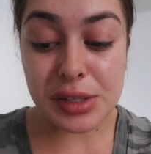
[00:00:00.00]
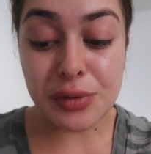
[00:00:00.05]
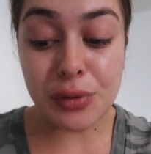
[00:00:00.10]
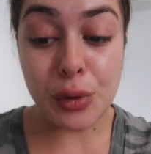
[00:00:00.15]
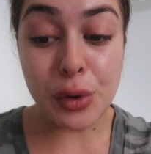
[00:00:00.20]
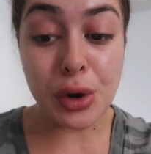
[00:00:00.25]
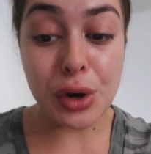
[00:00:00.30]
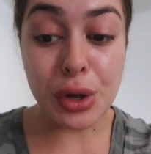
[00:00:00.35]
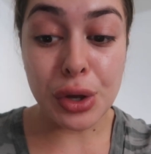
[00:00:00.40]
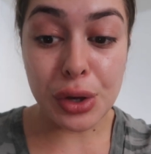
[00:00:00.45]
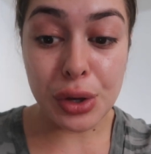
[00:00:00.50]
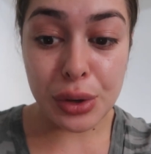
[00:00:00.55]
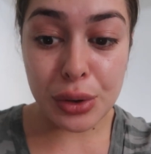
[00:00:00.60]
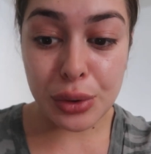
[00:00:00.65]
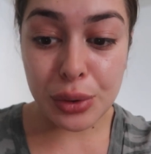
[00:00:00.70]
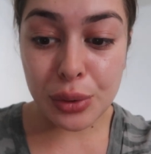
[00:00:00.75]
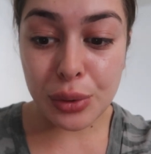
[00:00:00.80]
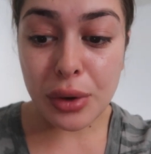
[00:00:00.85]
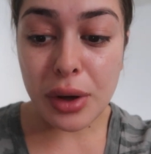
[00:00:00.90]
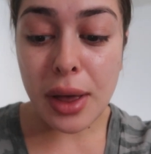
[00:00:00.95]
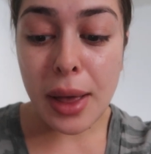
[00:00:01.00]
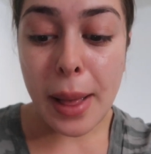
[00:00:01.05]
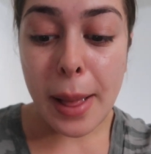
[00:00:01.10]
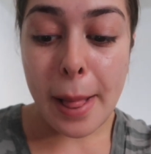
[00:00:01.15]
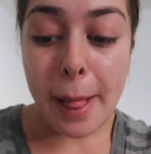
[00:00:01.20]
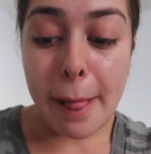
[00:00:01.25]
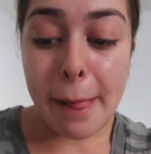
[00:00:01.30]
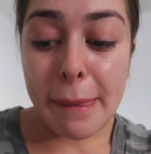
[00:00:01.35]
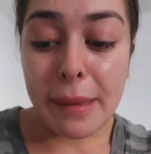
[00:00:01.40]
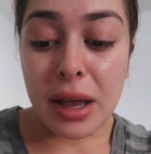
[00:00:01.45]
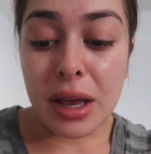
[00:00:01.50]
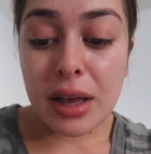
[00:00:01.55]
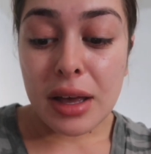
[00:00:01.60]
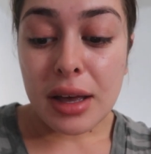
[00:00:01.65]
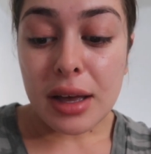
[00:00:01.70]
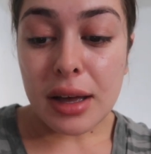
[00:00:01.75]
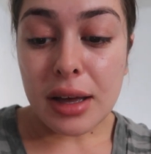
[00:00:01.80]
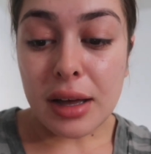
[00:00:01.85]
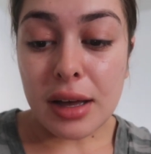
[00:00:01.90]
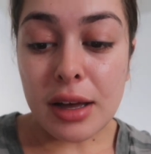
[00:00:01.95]
for you.
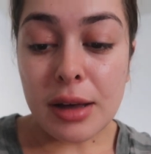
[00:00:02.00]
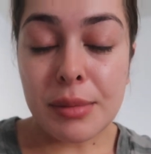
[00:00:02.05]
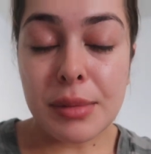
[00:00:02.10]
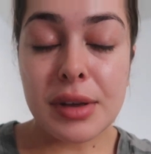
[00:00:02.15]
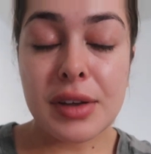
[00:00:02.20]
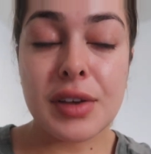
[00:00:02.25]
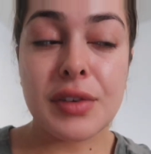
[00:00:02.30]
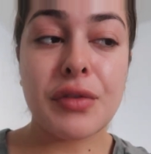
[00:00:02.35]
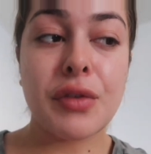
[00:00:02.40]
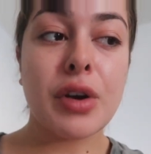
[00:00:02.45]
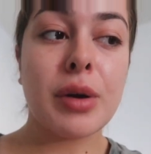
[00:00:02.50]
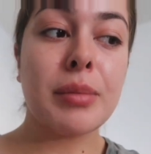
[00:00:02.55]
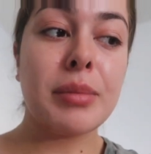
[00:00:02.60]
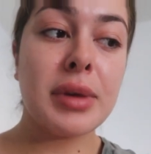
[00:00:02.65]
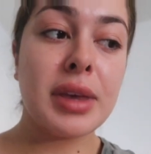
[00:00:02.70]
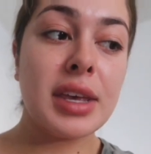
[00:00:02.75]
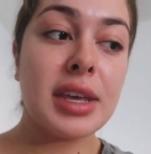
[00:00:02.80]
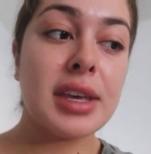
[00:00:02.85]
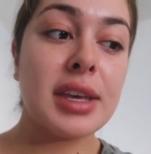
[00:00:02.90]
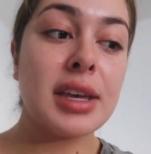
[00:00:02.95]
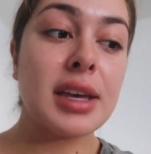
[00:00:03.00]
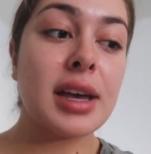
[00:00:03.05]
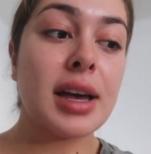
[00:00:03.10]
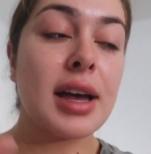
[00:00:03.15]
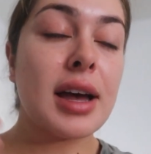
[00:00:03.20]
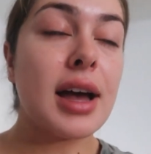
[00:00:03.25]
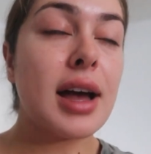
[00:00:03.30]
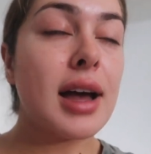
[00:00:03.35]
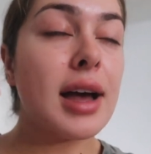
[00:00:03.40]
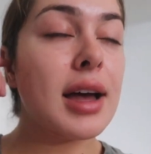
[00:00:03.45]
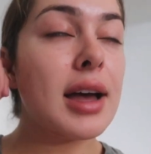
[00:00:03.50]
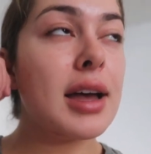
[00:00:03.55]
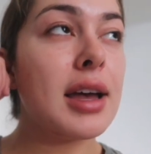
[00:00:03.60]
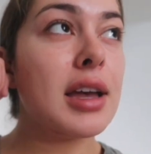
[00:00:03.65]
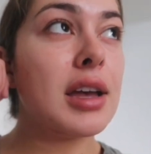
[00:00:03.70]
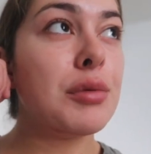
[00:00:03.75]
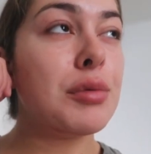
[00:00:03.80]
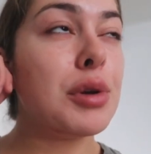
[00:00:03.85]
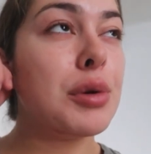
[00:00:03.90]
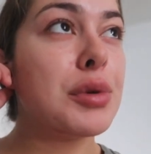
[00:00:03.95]
Um, for me,
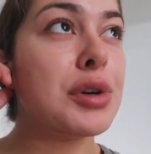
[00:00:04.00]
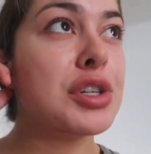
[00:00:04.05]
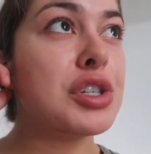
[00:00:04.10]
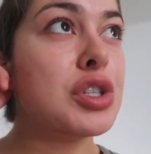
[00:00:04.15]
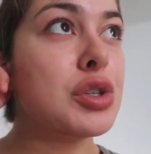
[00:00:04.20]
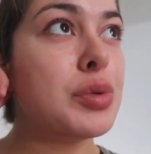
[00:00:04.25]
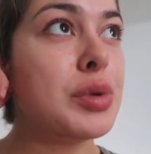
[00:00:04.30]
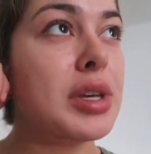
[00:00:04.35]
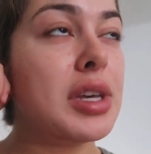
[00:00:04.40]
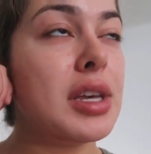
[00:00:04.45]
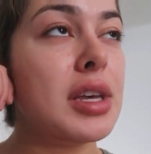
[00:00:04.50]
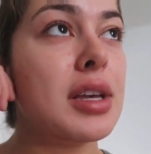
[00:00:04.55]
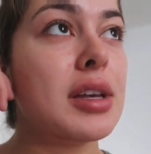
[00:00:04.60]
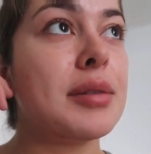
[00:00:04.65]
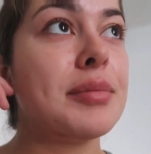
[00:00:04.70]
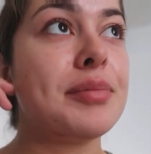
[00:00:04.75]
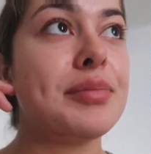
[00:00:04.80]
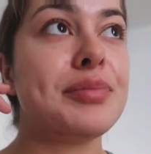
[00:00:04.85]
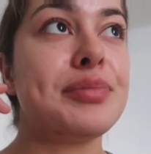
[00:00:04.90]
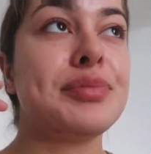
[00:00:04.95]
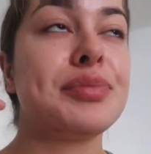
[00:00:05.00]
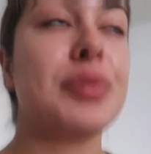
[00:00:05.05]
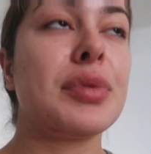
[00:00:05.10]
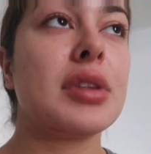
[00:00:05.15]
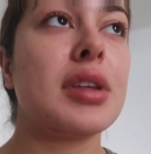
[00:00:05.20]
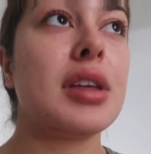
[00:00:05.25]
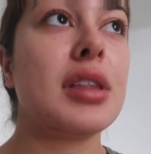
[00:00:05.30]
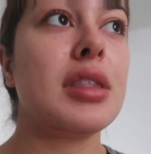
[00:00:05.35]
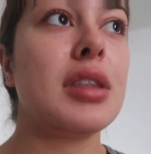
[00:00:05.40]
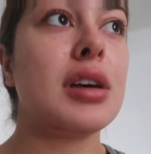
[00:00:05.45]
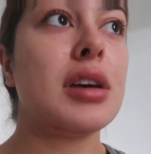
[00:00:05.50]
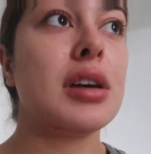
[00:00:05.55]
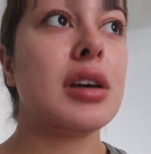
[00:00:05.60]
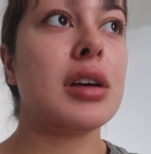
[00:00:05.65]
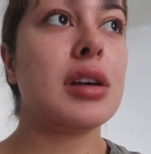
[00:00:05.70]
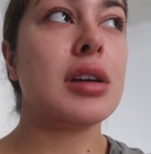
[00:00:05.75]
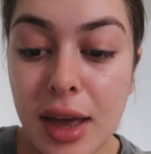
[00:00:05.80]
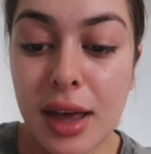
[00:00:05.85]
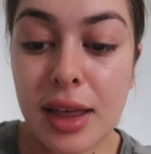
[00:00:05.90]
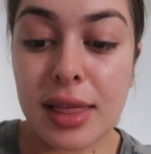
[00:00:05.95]
I, we were doing
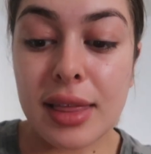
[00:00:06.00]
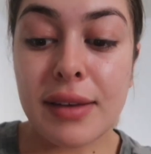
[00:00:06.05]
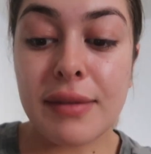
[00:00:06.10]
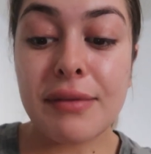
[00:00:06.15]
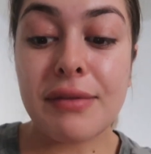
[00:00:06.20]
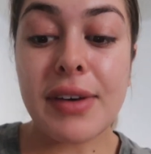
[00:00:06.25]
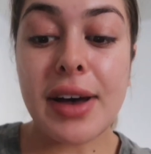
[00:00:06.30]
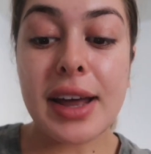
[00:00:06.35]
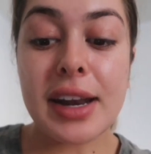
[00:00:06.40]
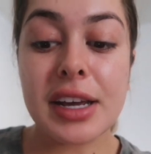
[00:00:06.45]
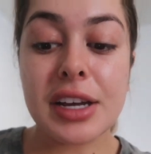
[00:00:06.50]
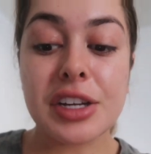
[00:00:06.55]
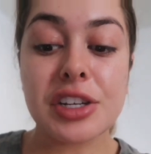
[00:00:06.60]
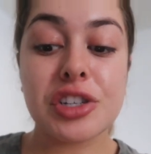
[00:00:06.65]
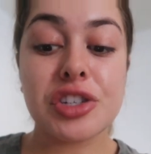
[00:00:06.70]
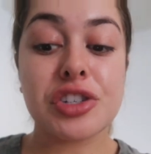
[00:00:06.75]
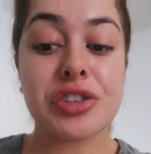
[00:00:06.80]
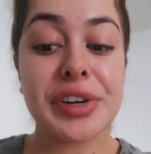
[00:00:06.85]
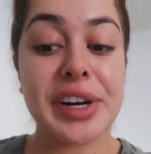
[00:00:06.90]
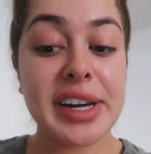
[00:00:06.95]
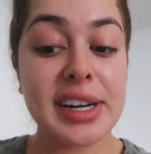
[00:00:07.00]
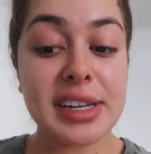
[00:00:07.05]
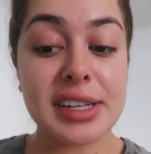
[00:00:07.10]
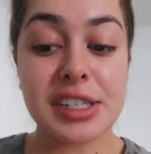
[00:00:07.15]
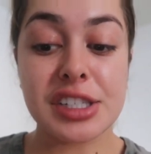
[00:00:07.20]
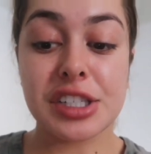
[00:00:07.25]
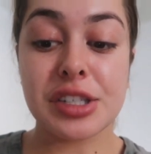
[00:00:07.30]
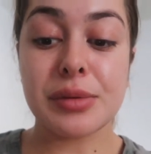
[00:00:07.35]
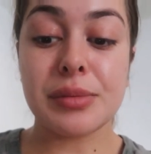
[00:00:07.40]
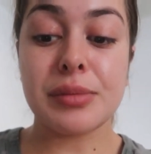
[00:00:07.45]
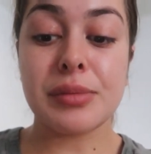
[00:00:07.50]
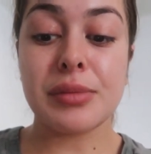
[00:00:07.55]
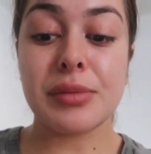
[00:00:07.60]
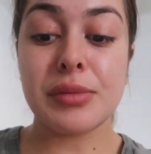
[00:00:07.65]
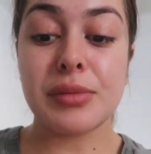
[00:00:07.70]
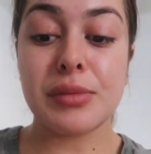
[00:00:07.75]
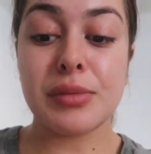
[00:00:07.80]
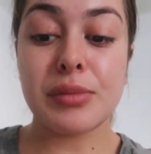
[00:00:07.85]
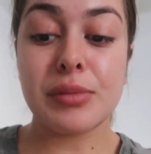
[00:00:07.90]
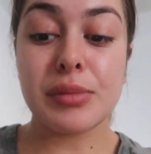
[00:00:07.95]
the lymphatic drainage
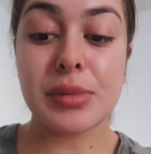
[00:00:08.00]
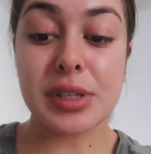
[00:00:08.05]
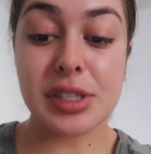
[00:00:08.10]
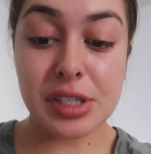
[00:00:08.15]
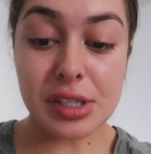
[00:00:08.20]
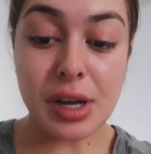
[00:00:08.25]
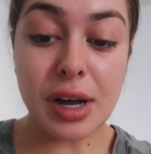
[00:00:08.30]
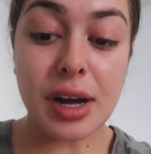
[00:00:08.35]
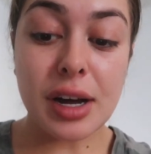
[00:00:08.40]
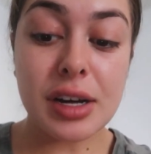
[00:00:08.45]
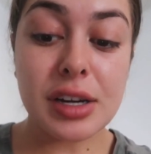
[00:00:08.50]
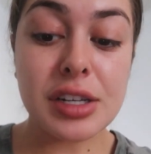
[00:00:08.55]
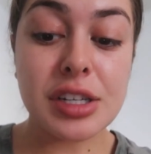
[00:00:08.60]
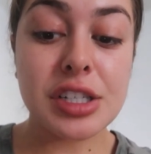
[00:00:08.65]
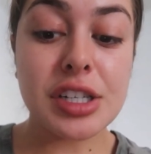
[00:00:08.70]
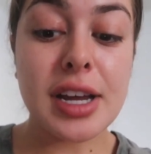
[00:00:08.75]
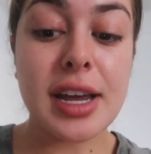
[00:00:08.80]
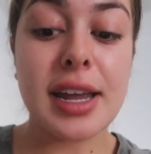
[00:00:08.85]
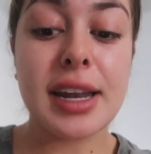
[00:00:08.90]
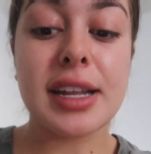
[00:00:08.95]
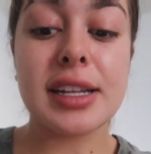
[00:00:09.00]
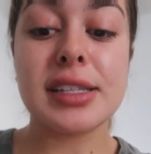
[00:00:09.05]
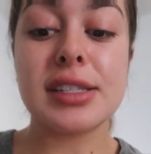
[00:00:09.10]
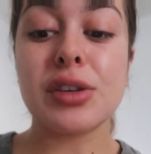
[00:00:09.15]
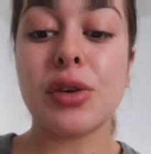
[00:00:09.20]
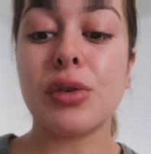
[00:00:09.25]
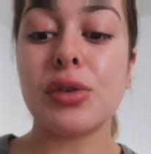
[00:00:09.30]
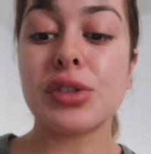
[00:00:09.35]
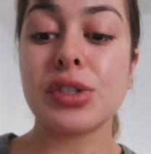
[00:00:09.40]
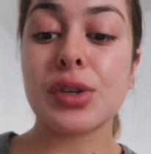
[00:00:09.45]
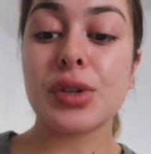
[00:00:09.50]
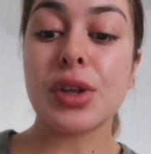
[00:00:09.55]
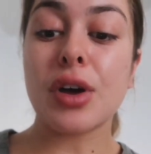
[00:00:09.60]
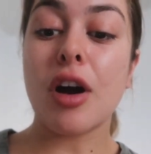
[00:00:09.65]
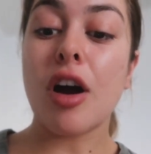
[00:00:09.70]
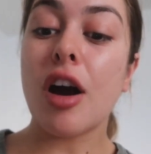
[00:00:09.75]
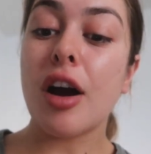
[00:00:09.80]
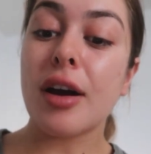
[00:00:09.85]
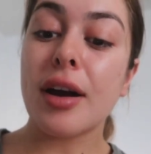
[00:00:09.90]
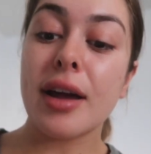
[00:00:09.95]
massage and it's also the
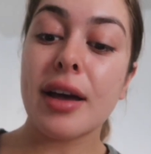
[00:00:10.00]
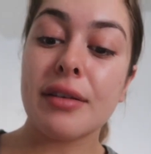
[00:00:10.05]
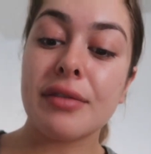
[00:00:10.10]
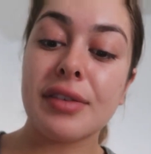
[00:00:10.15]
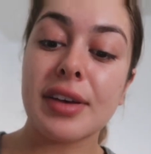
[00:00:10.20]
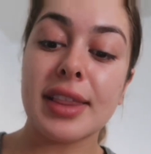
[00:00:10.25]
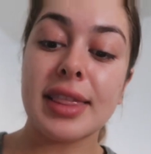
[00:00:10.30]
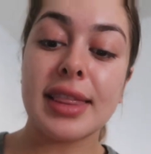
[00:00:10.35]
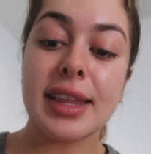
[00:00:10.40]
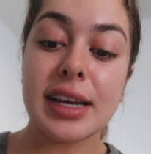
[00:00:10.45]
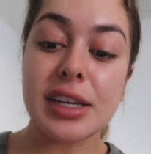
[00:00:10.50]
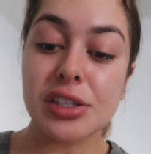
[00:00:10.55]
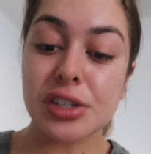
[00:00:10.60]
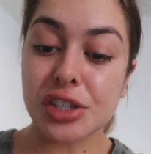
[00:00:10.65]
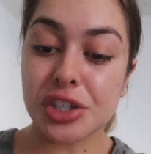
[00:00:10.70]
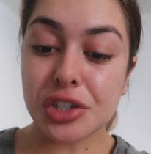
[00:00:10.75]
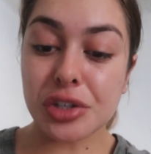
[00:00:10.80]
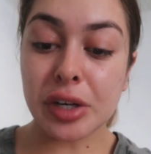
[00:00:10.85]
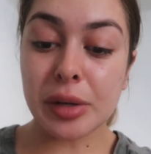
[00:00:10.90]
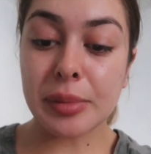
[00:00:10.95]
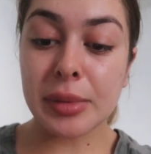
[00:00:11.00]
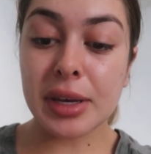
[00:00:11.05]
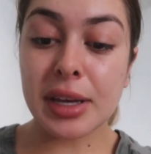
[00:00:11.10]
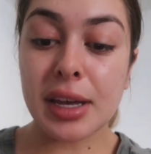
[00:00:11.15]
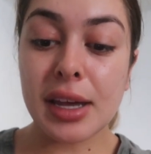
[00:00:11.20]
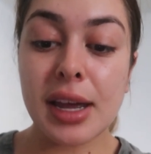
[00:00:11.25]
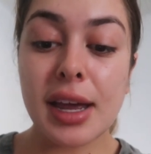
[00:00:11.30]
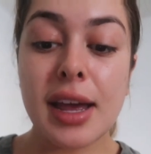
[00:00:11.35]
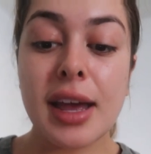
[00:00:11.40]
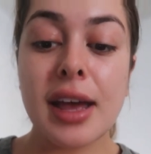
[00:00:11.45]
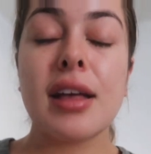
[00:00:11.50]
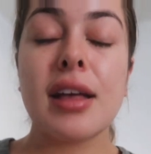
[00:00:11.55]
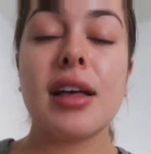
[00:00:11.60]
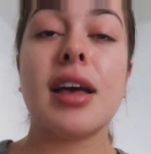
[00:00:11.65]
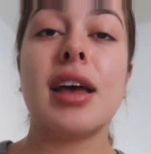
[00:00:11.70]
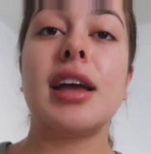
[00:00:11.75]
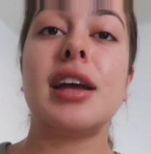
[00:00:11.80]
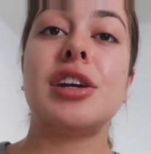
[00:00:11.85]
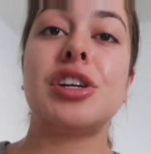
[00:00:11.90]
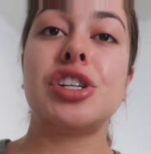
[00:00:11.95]
RF laser treatment
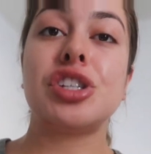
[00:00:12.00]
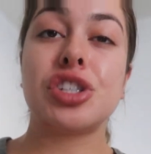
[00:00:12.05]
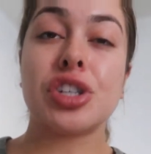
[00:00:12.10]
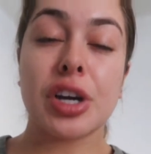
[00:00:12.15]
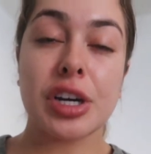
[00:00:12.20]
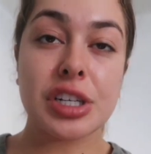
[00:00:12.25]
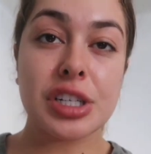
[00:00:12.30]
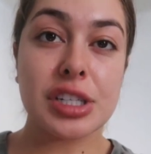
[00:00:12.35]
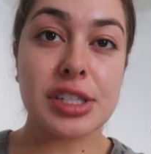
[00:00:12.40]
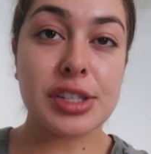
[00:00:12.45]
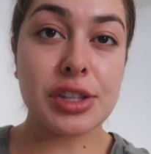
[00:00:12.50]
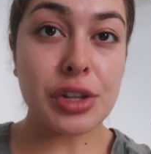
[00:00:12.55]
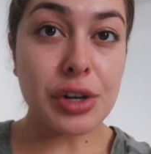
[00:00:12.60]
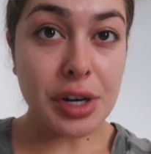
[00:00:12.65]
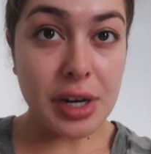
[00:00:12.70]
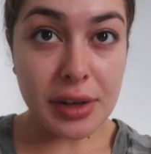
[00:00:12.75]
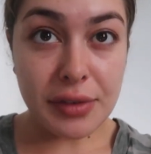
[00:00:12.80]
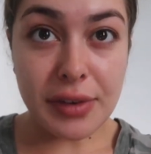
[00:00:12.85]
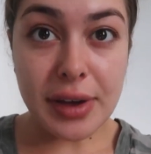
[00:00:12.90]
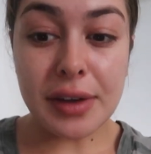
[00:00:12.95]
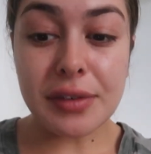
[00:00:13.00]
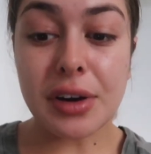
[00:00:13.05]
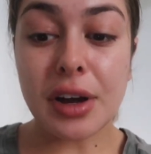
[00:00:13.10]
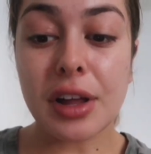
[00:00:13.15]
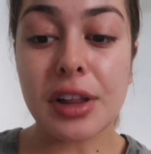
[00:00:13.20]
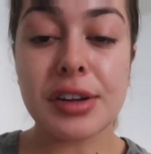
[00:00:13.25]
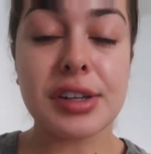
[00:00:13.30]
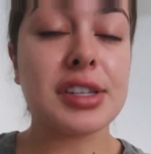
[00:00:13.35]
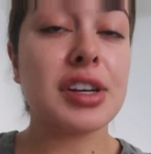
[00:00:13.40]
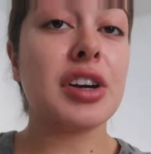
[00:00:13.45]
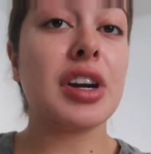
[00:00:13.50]
and she charges $35.